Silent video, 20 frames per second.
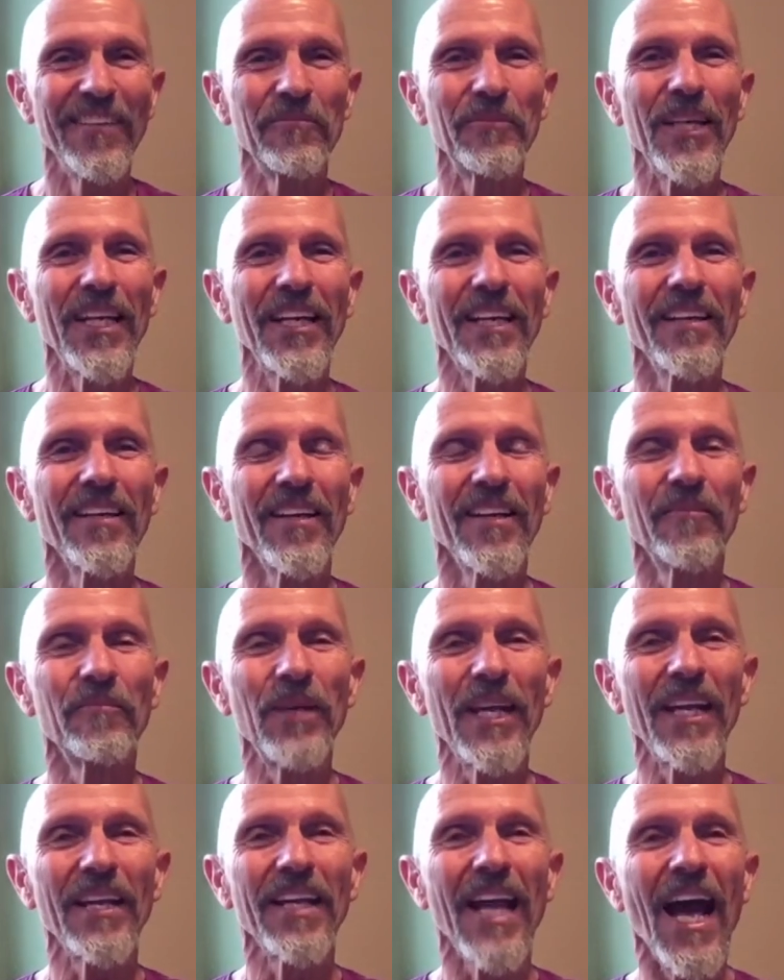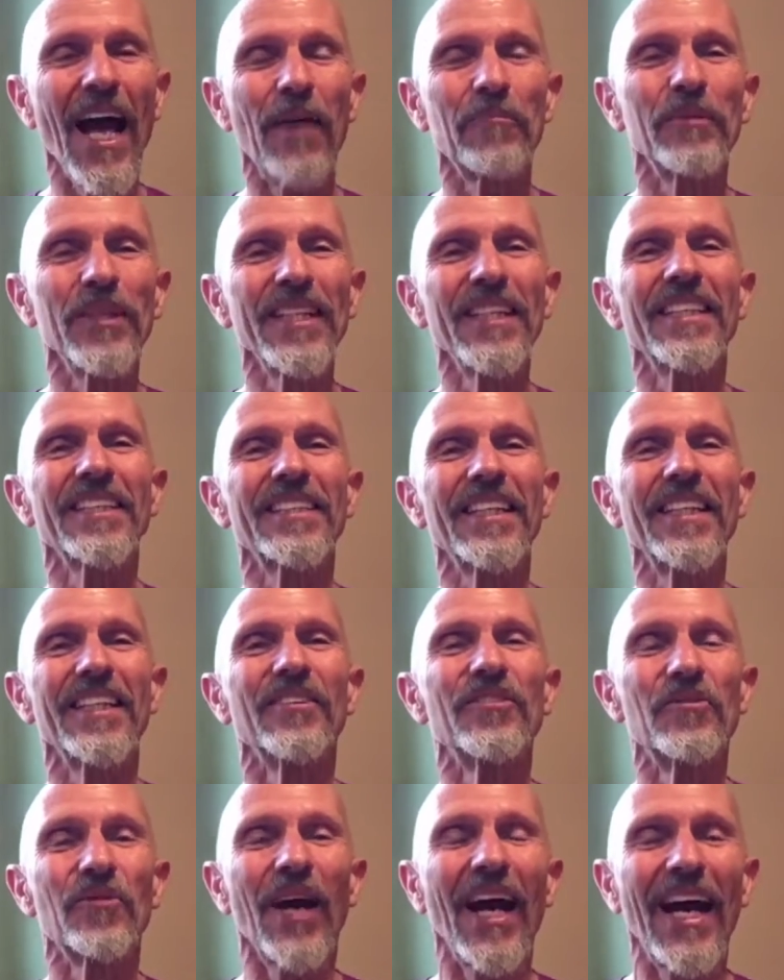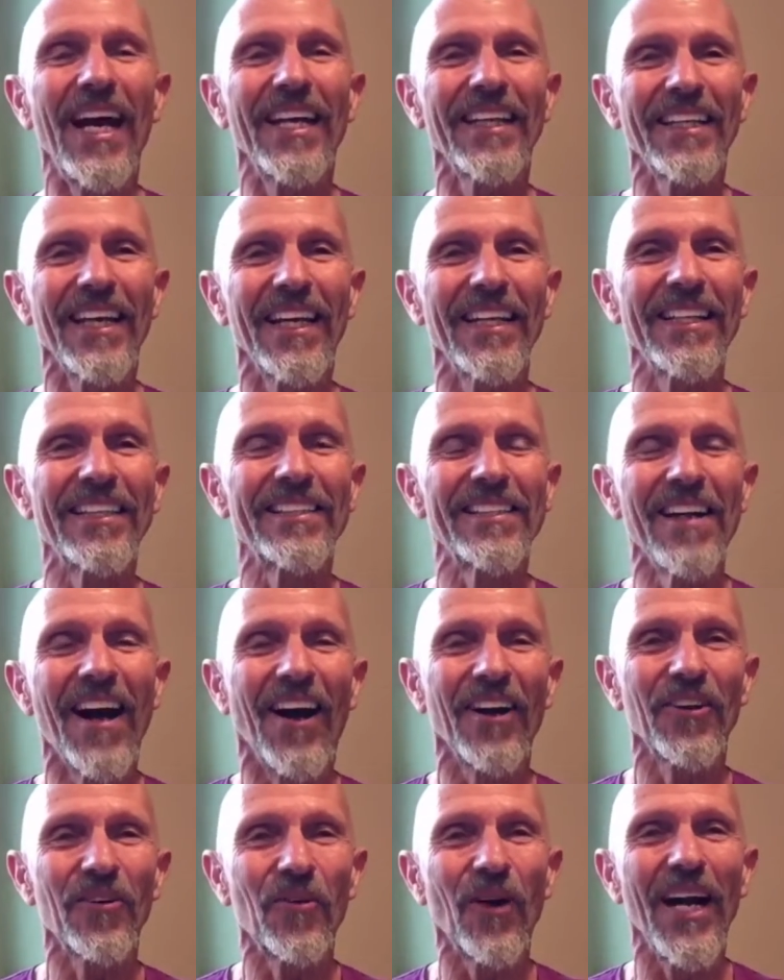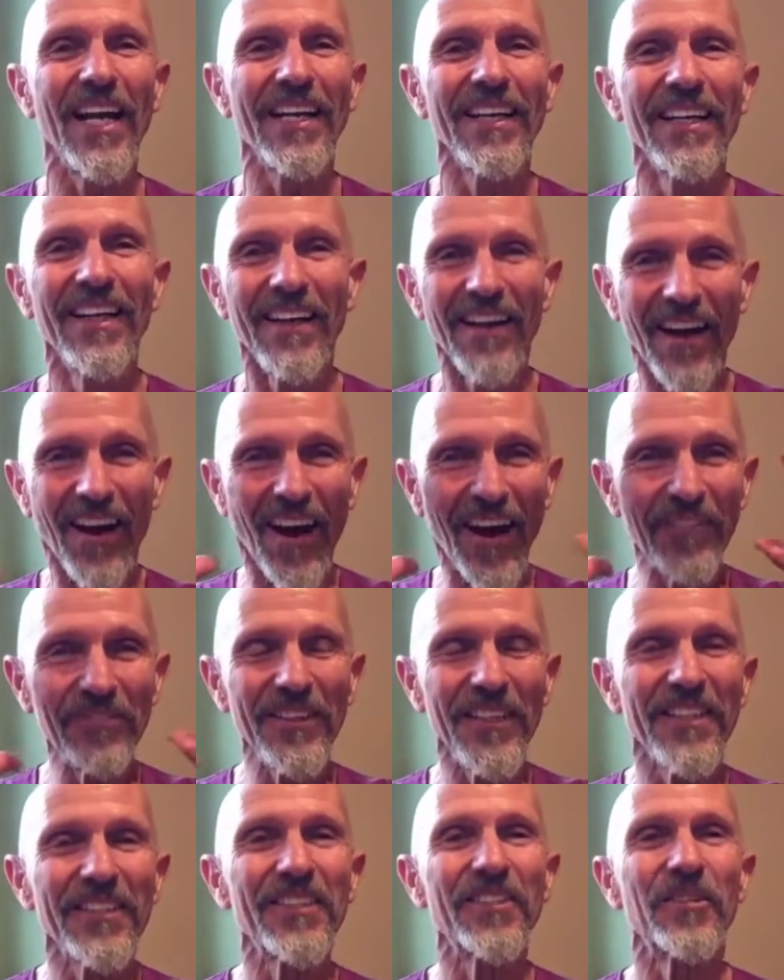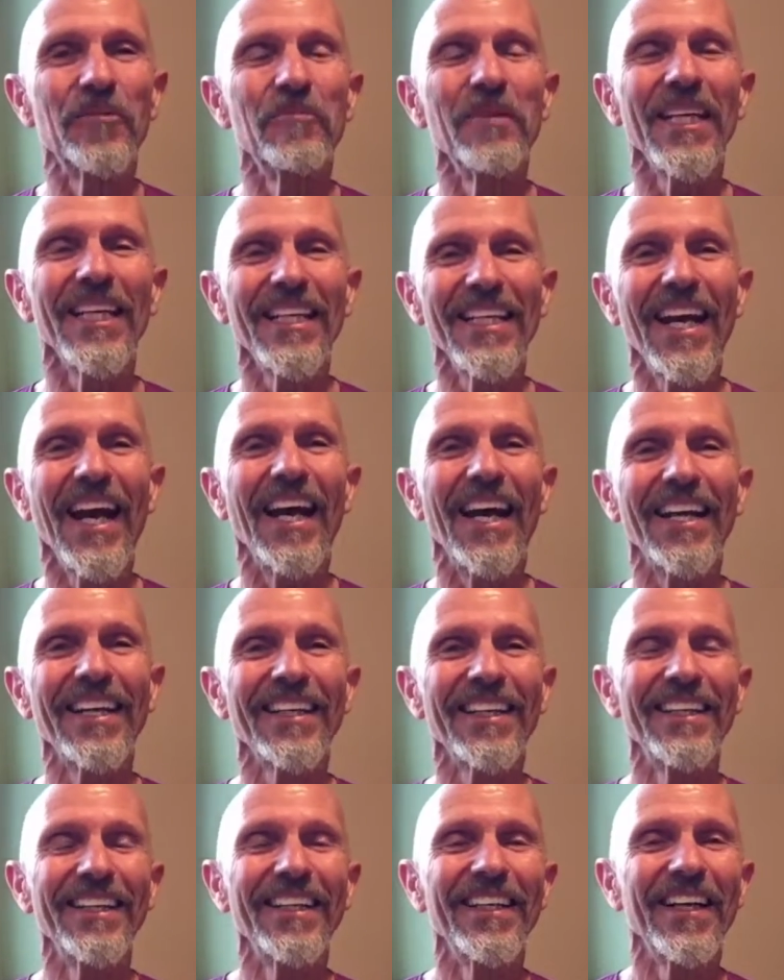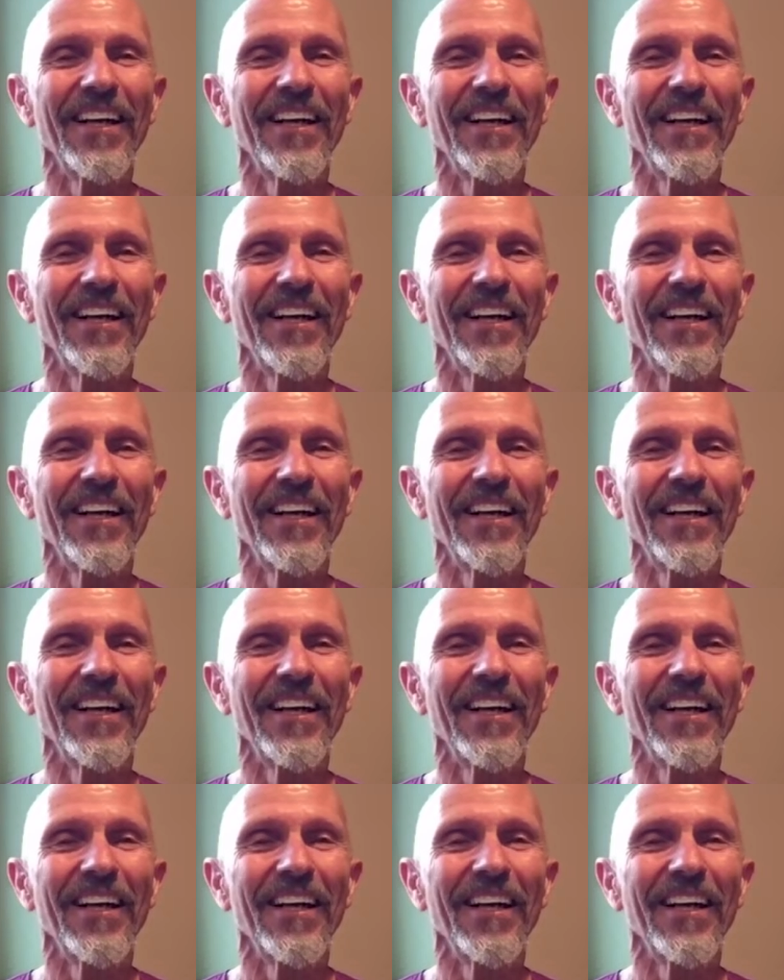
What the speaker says: being happiness in drag that is not quite obvious to me yet.